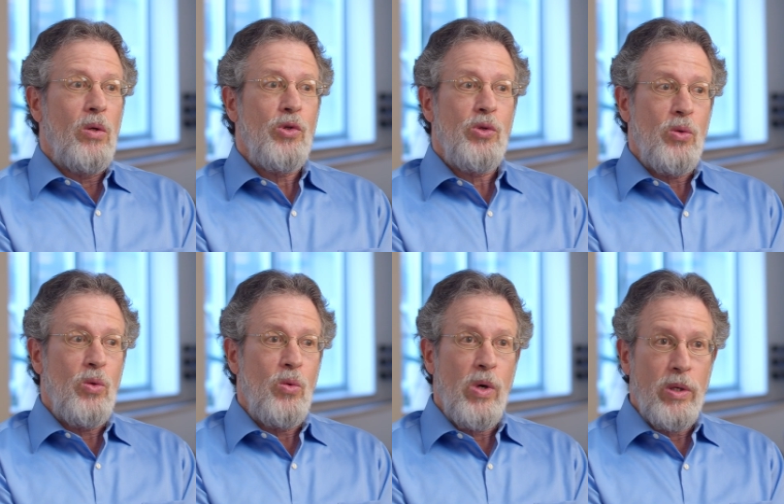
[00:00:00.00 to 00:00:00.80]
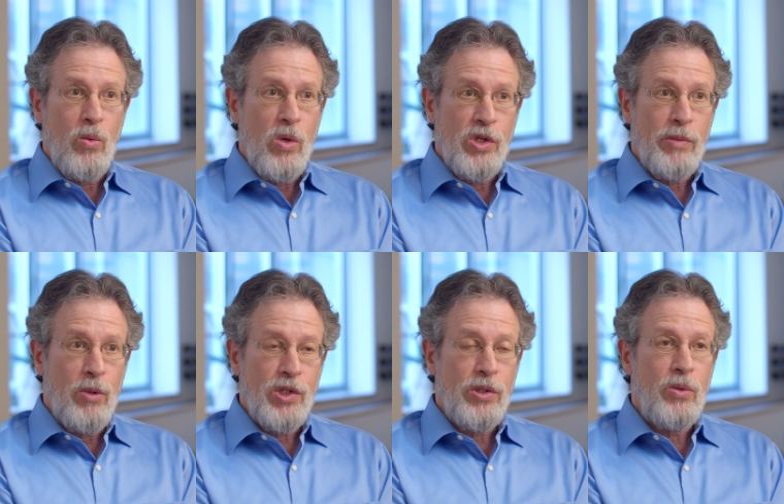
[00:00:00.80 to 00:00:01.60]
to one-on-one
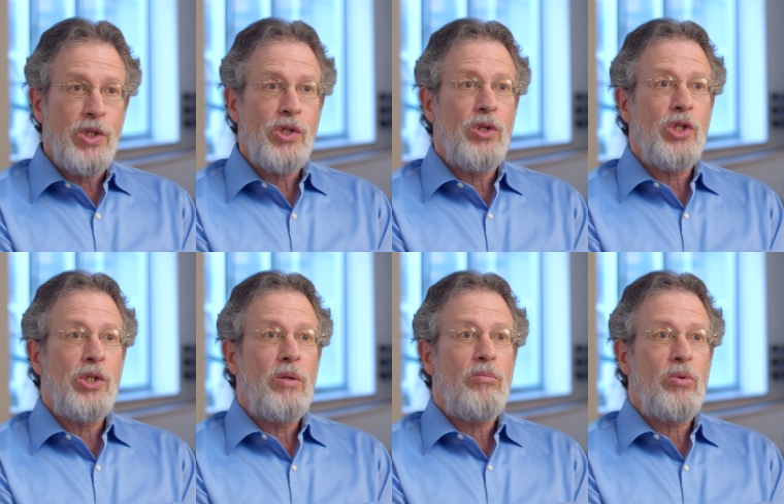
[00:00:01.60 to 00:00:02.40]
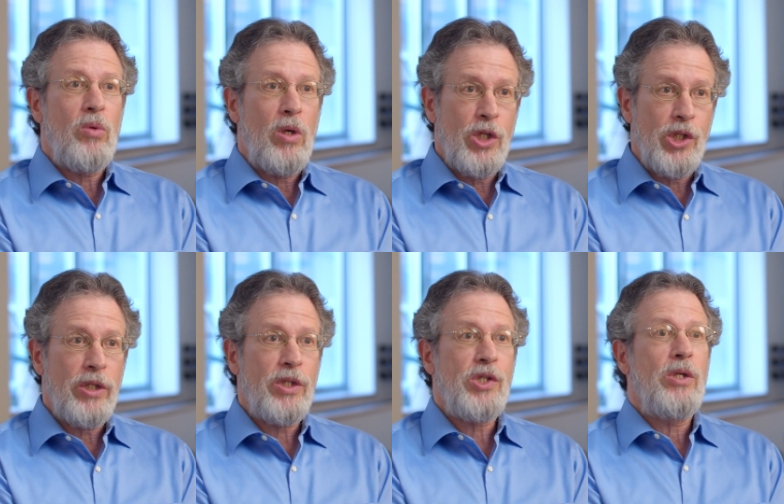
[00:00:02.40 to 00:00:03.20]
sponsored research
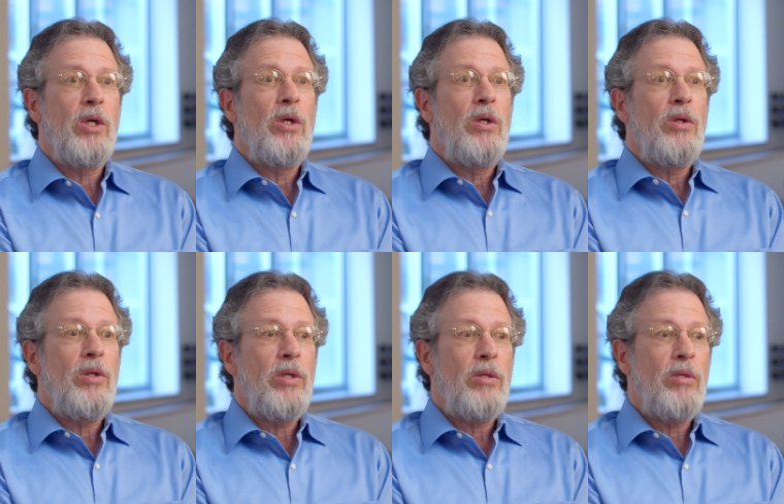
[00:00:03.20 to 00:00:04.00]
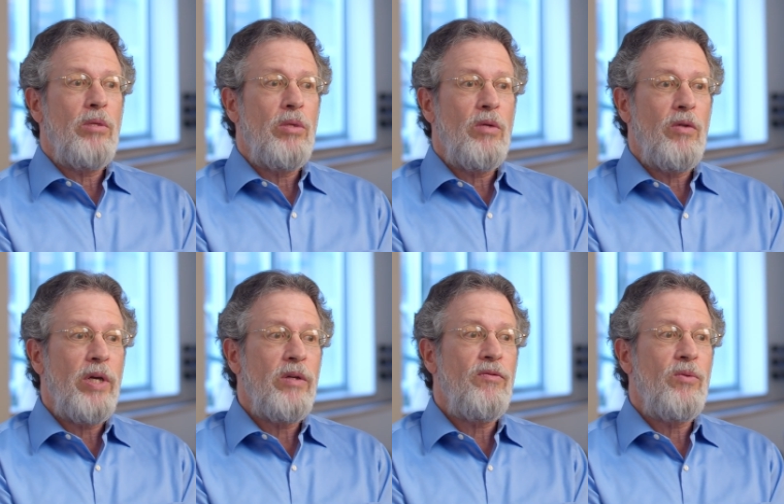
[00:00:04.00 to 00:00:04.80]
projects that
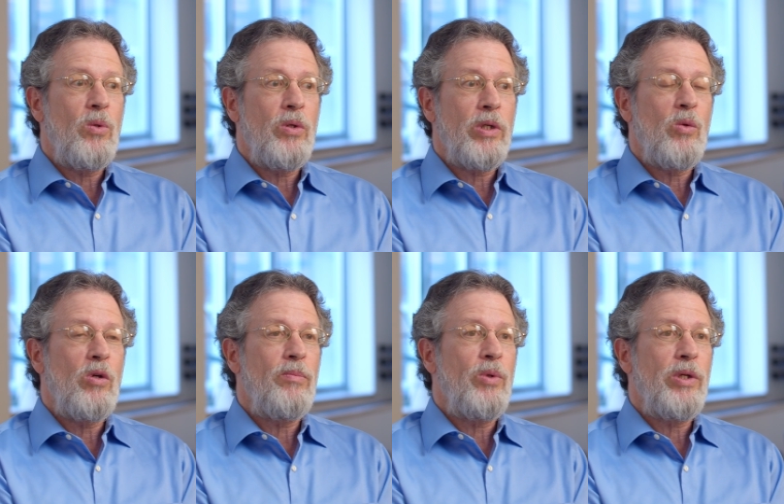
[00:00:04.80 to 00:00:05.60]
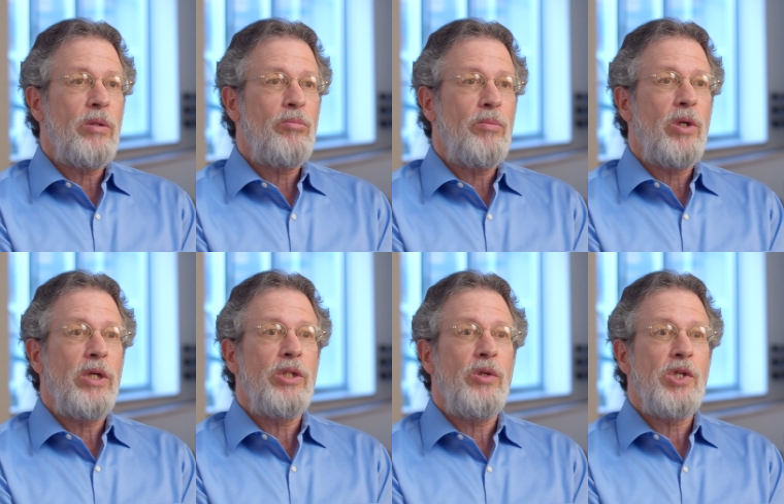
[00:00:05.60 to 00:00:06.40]
provide for incorporating
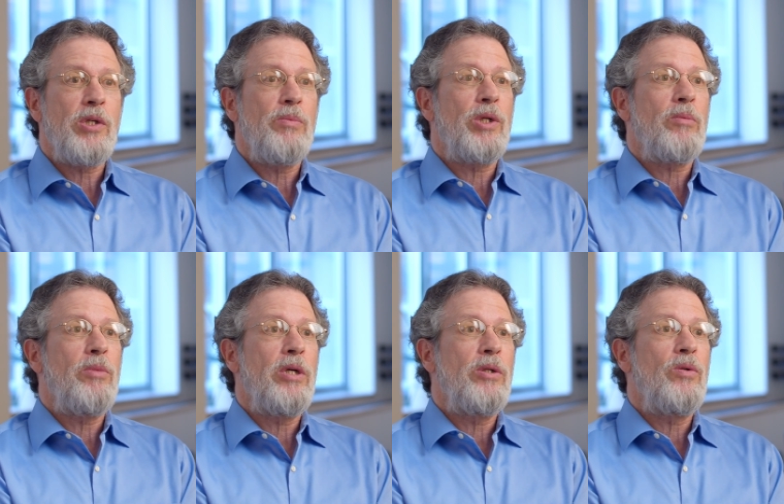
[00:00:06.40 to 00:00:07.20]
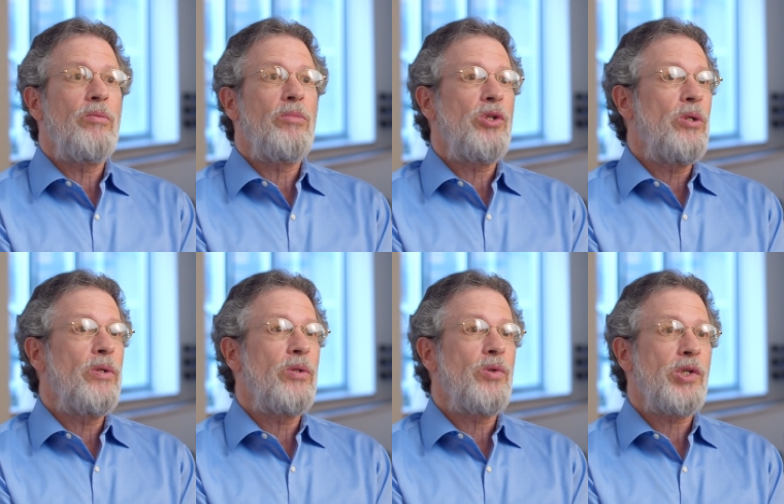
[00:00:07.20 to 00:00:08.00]
proprietary subject matter and
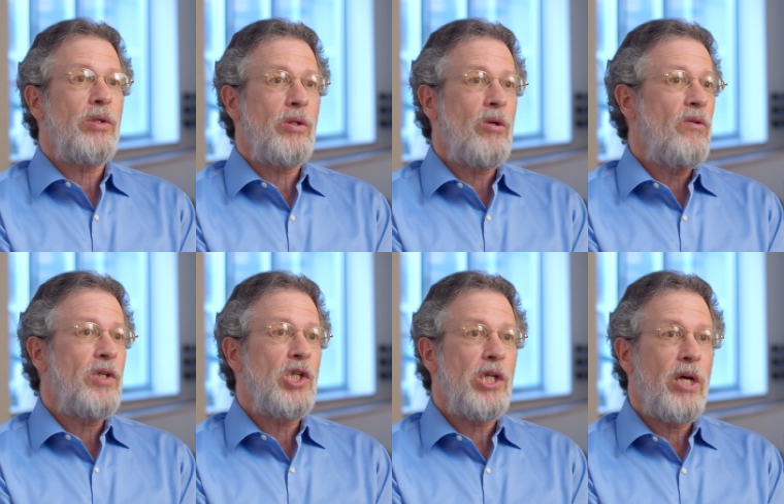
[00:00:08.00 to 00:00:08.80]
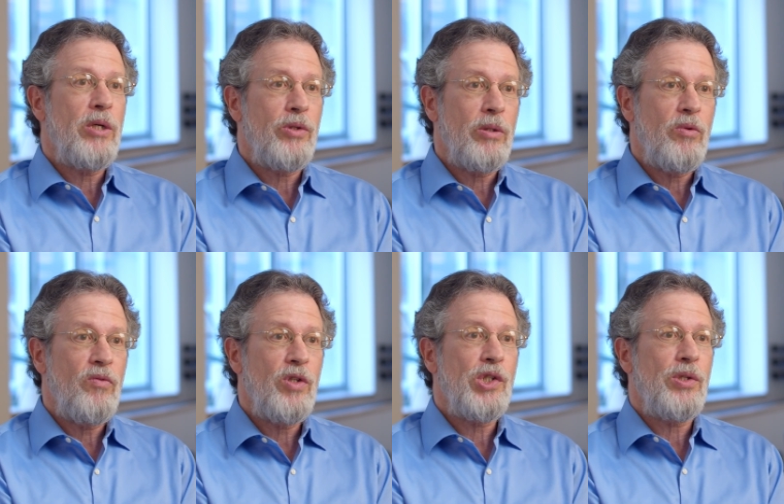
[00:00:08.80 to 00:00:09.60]
materials and confidentiality
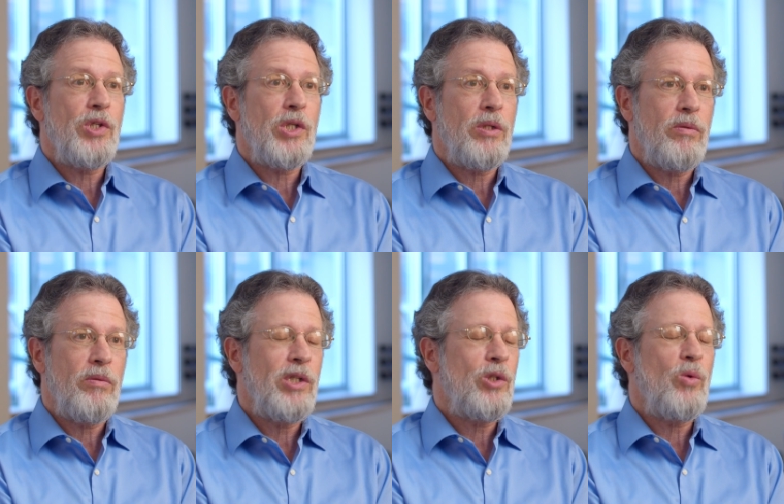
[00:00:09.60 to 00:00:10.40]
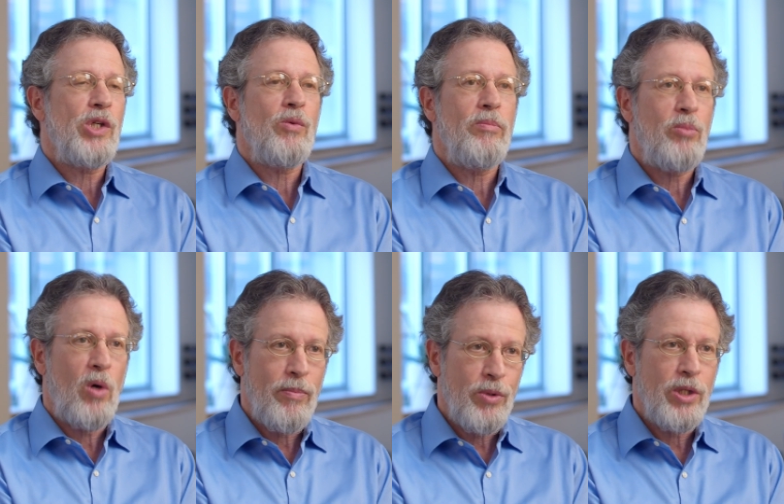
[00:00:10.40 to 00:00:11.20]
provisions and intellectual
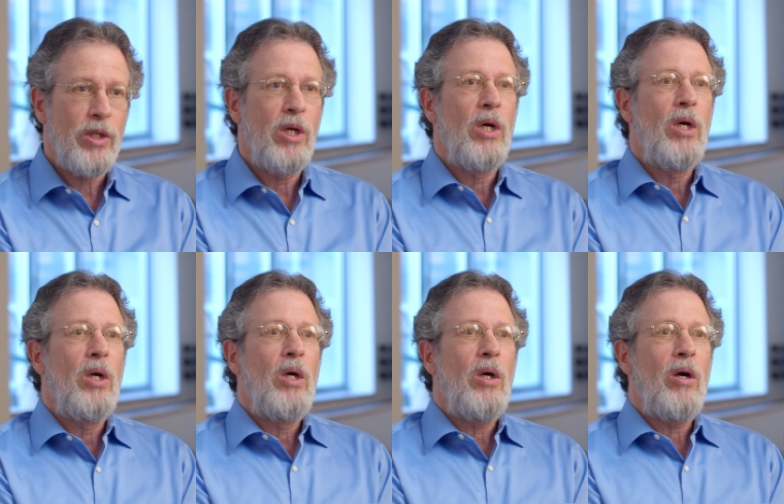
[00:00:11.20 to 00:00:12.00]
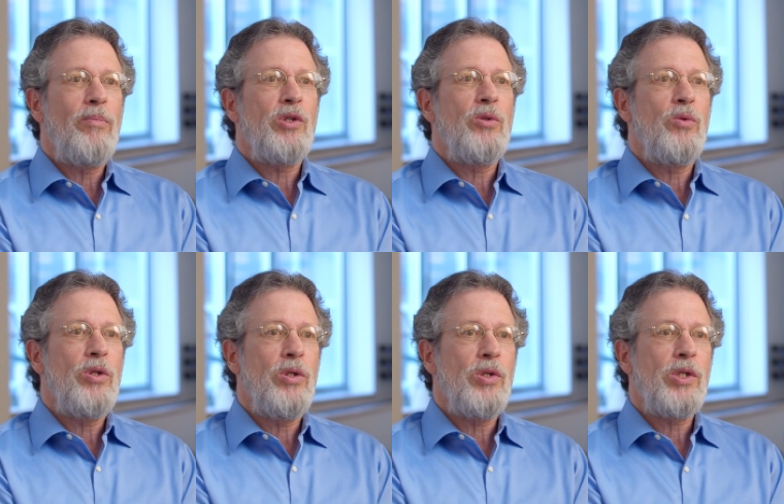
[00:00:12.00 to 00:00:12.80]
property
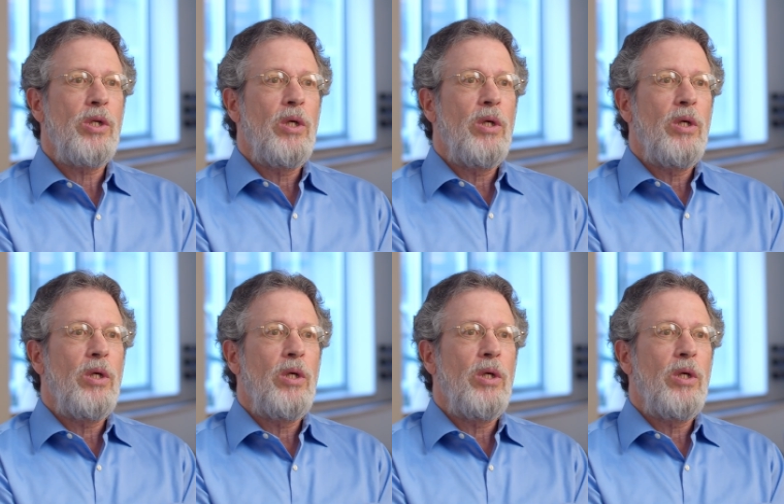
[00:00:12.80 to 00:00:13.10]
opportunities